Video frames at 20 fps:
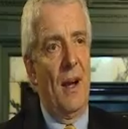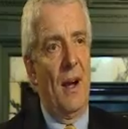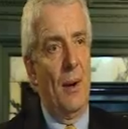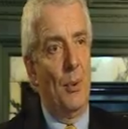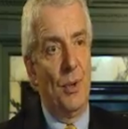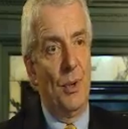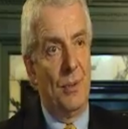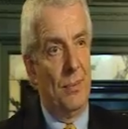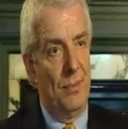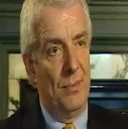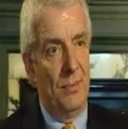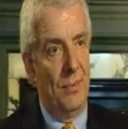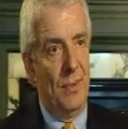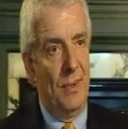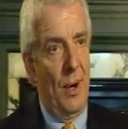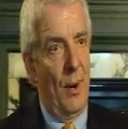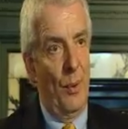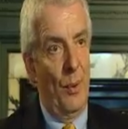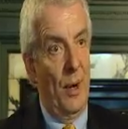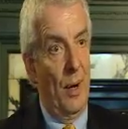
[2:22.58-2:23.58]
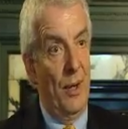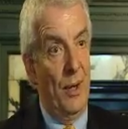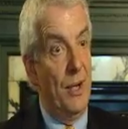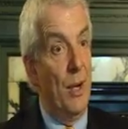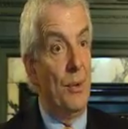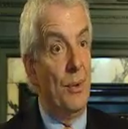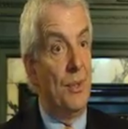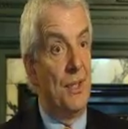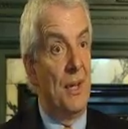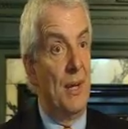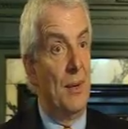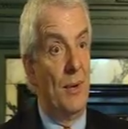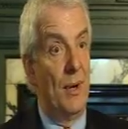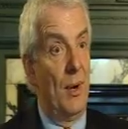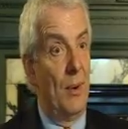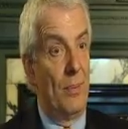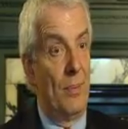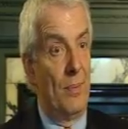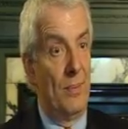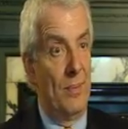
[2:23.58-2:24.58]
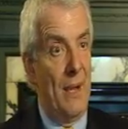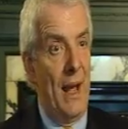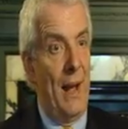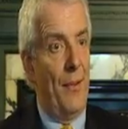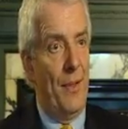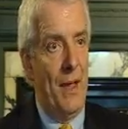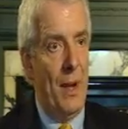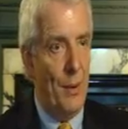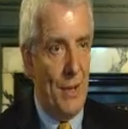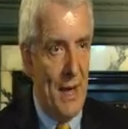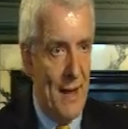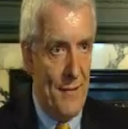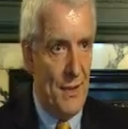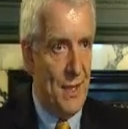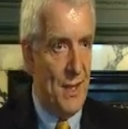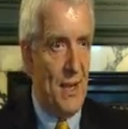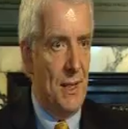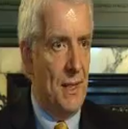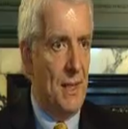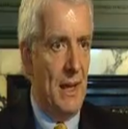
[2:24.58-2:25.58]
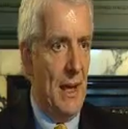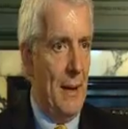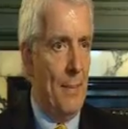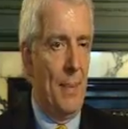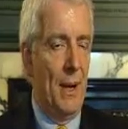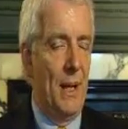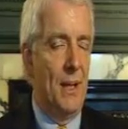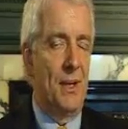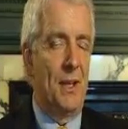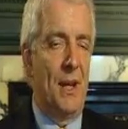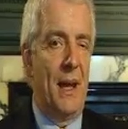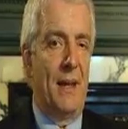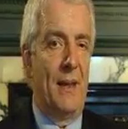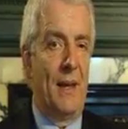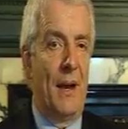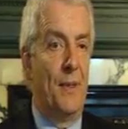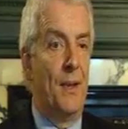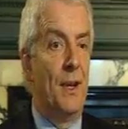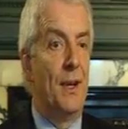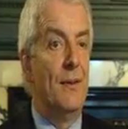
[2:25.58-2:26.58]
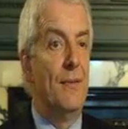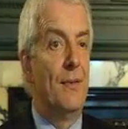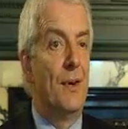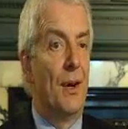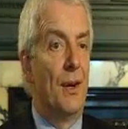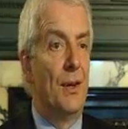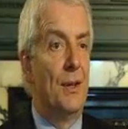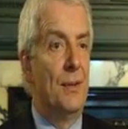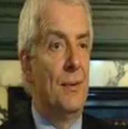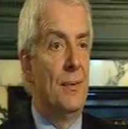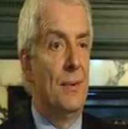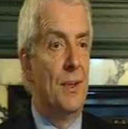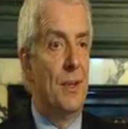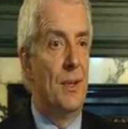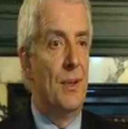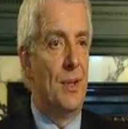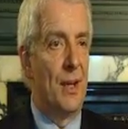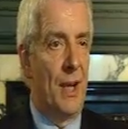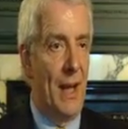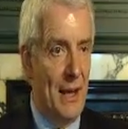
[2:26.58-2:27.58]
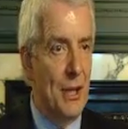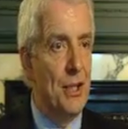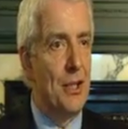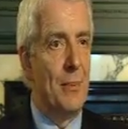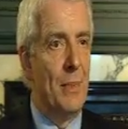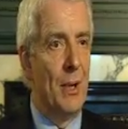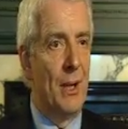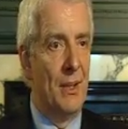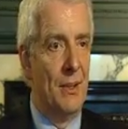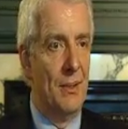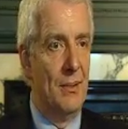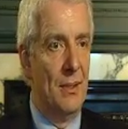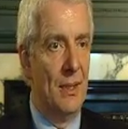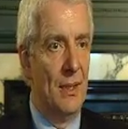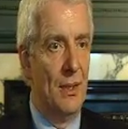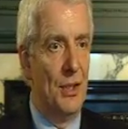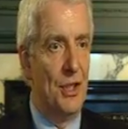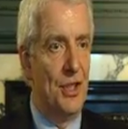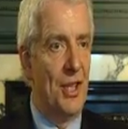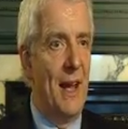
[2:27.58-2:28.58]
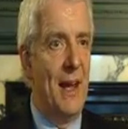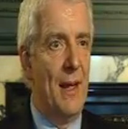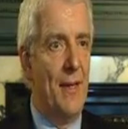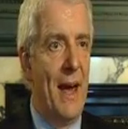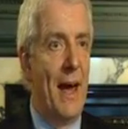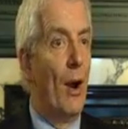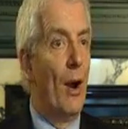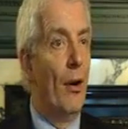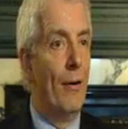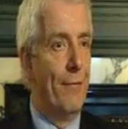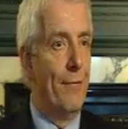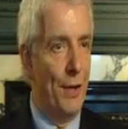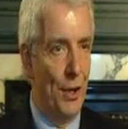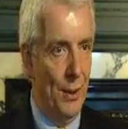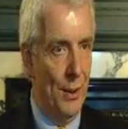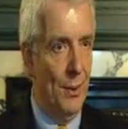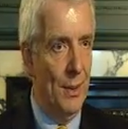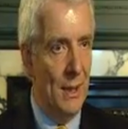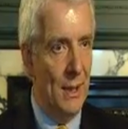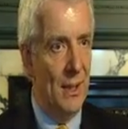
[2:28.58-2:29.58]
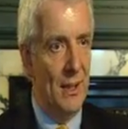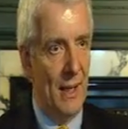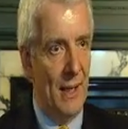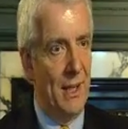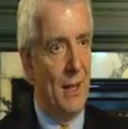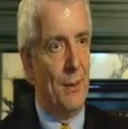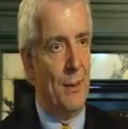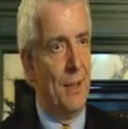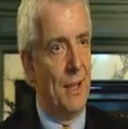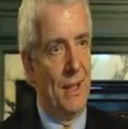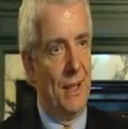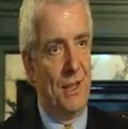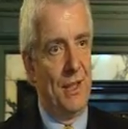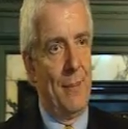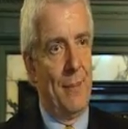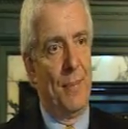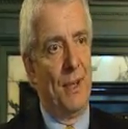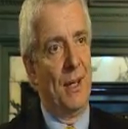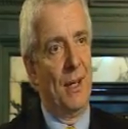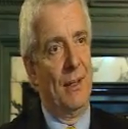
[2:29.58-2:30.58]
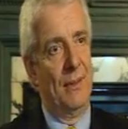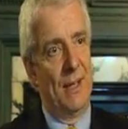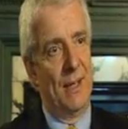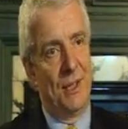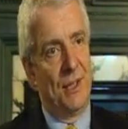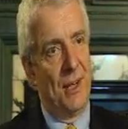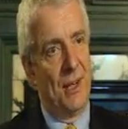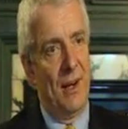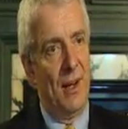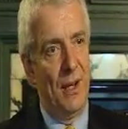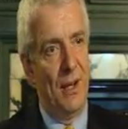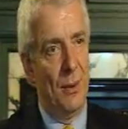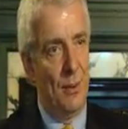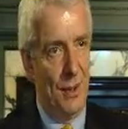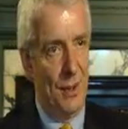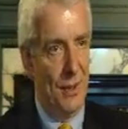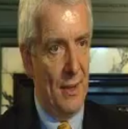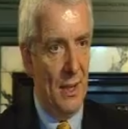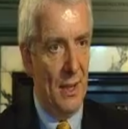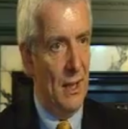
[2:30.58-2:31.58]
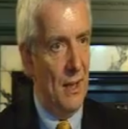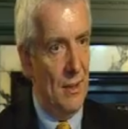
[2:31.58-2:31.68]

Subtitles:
I would go. You don't see, we're not out there with advertising campaigns saying that. I think the customer can say that of you. I don't think it's something necessarily you want to